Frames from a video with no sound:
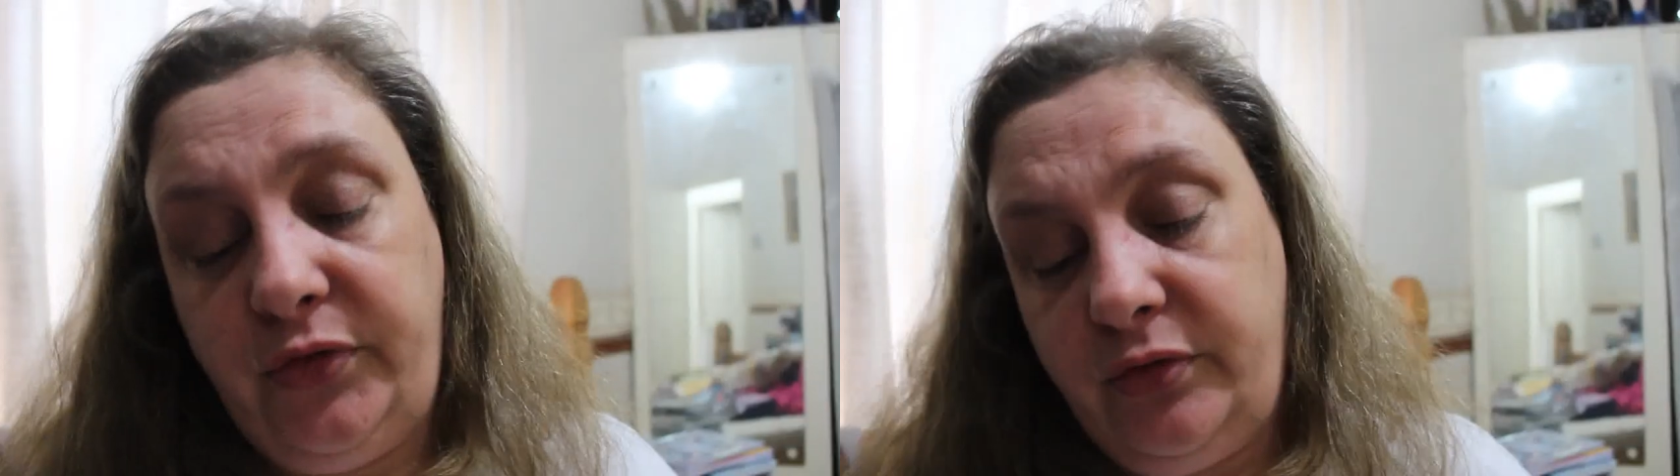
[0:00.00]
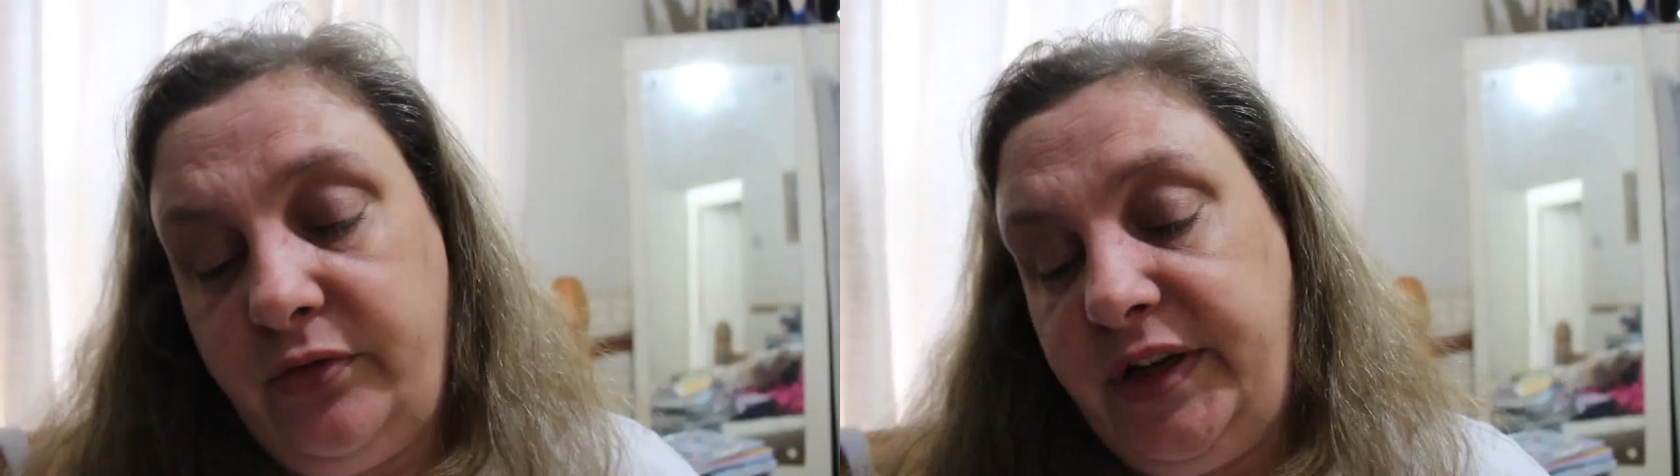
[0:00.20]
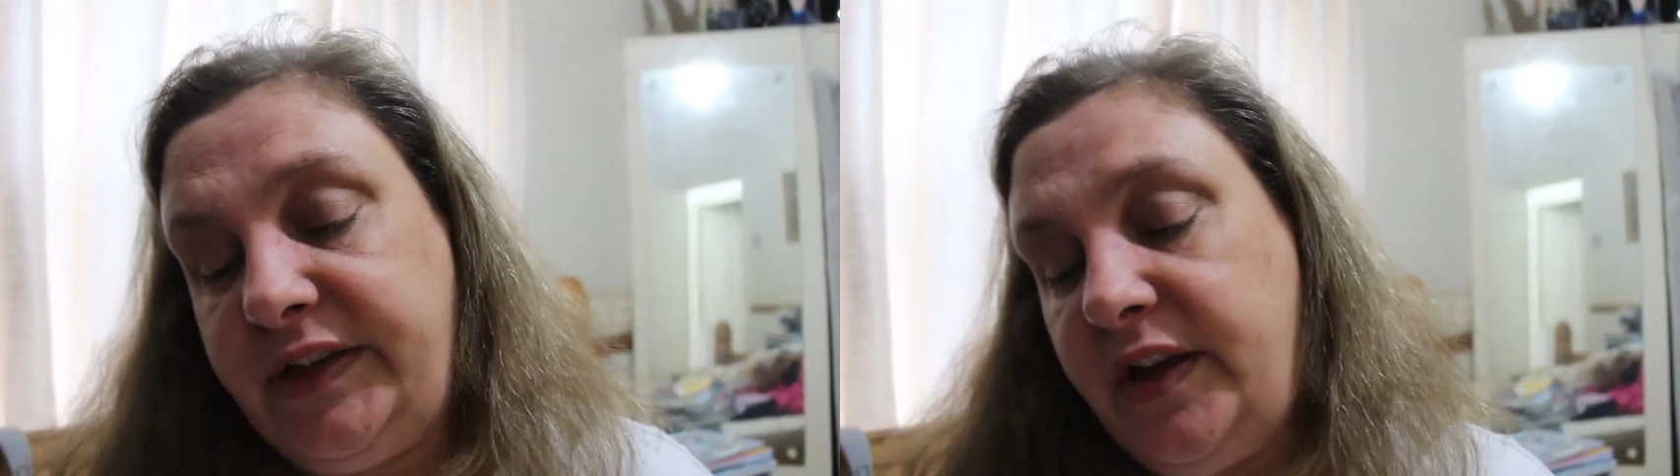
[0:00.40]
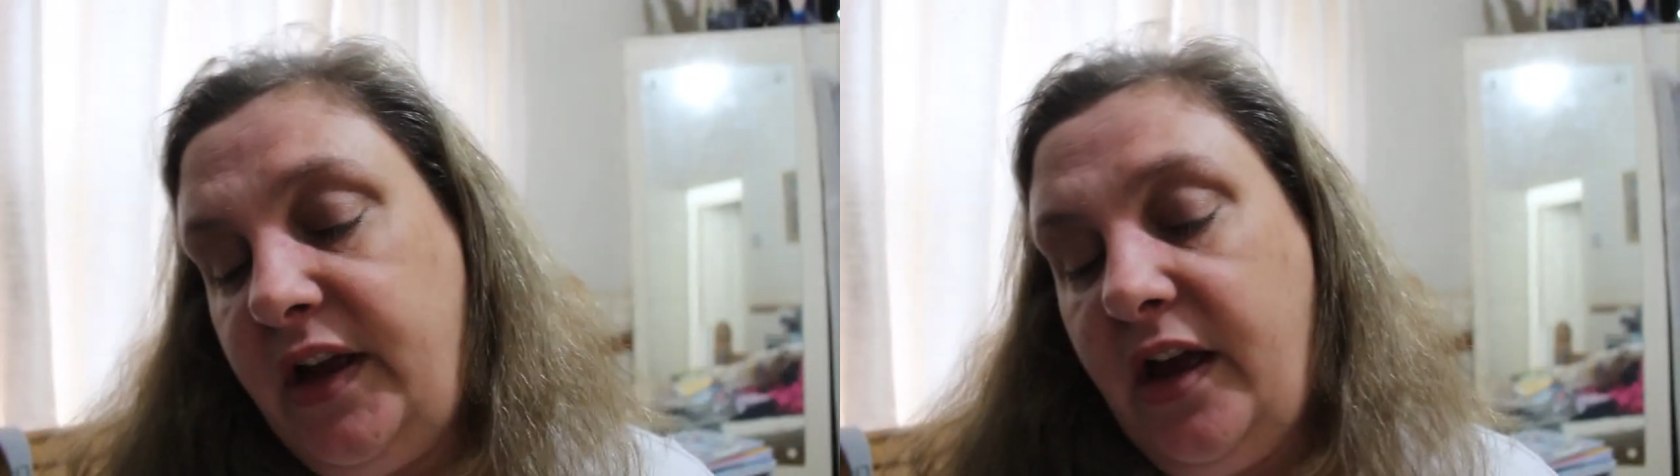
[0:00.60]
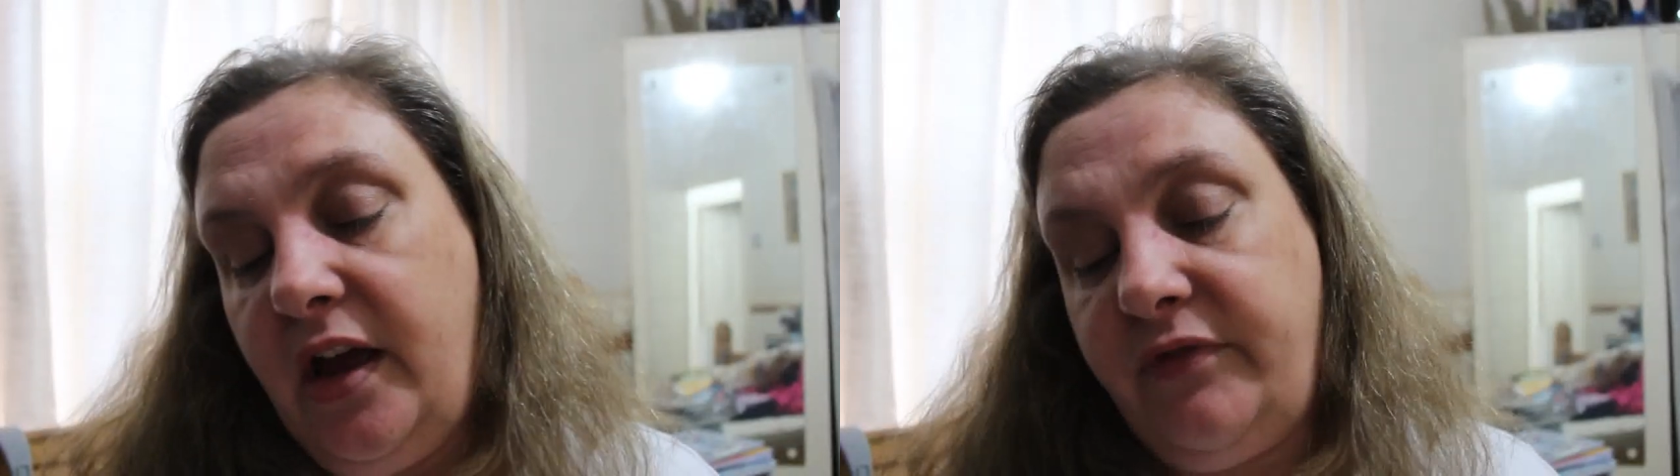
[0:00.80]
stories,
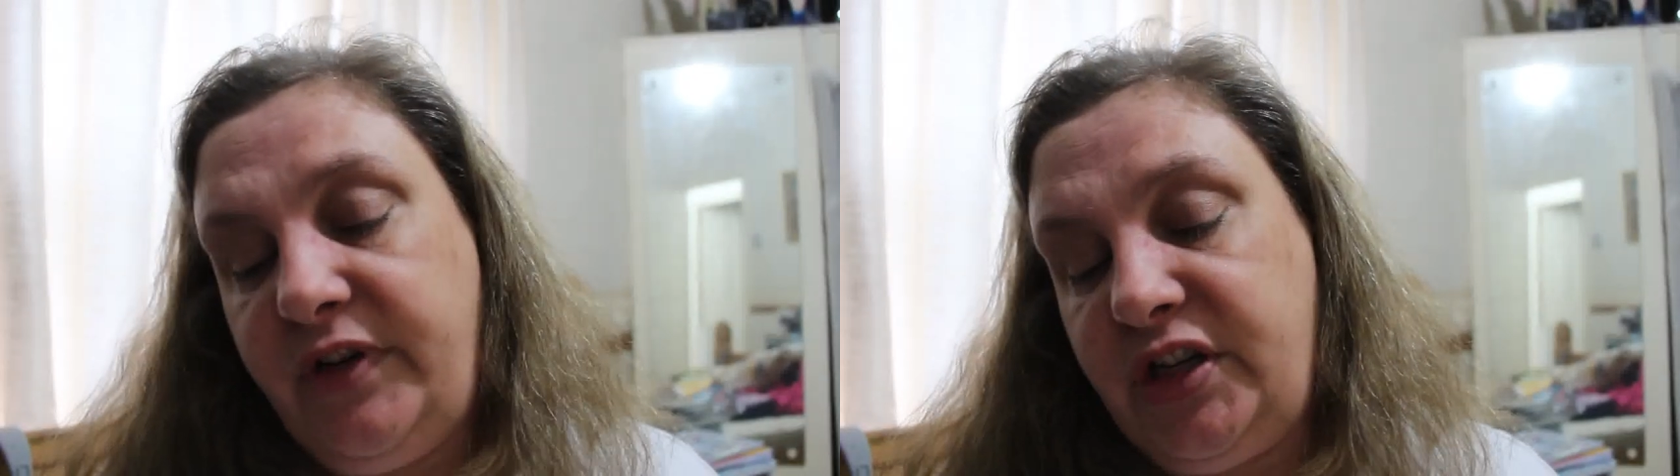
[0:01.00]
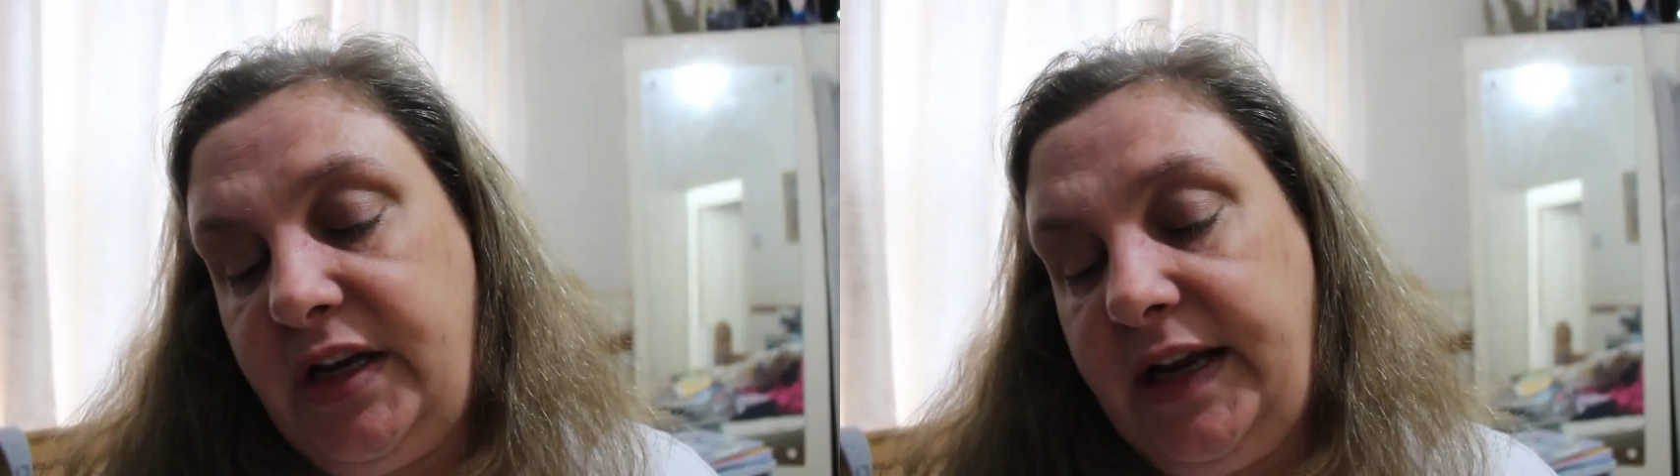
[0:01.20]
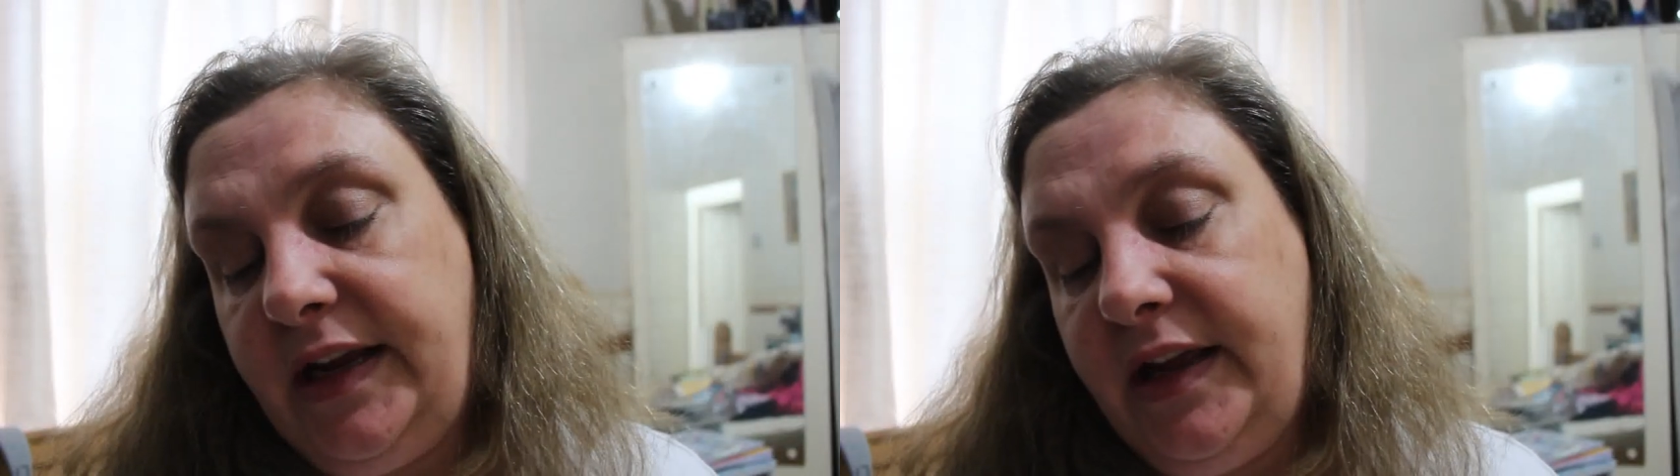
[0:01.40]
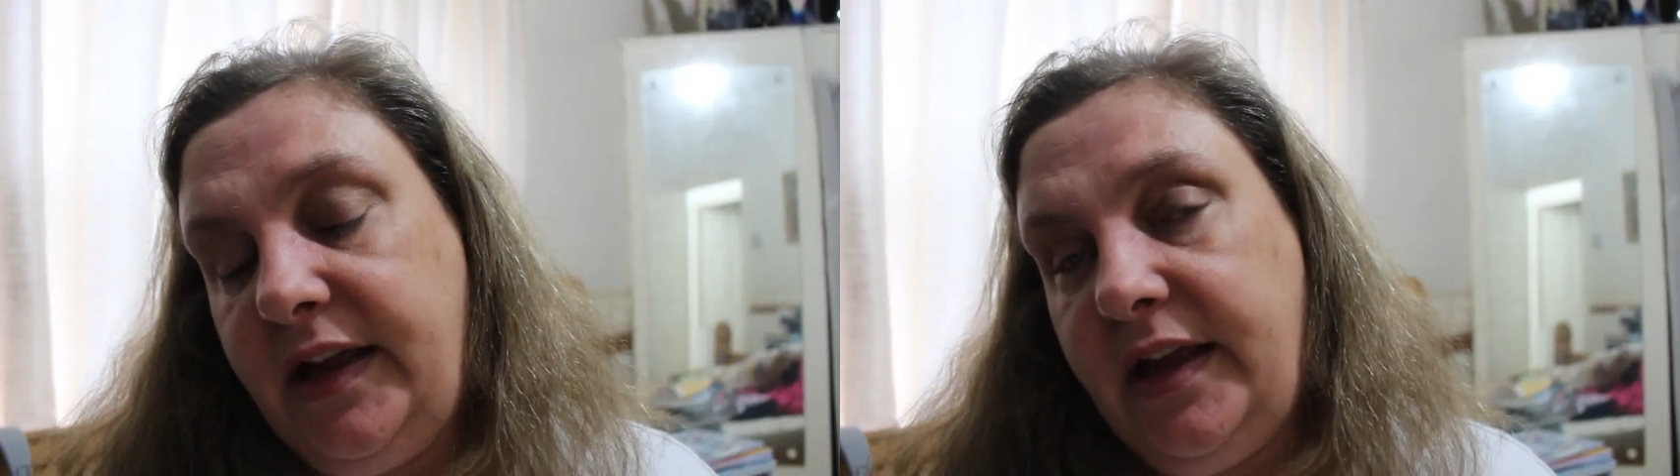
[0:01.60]
originally,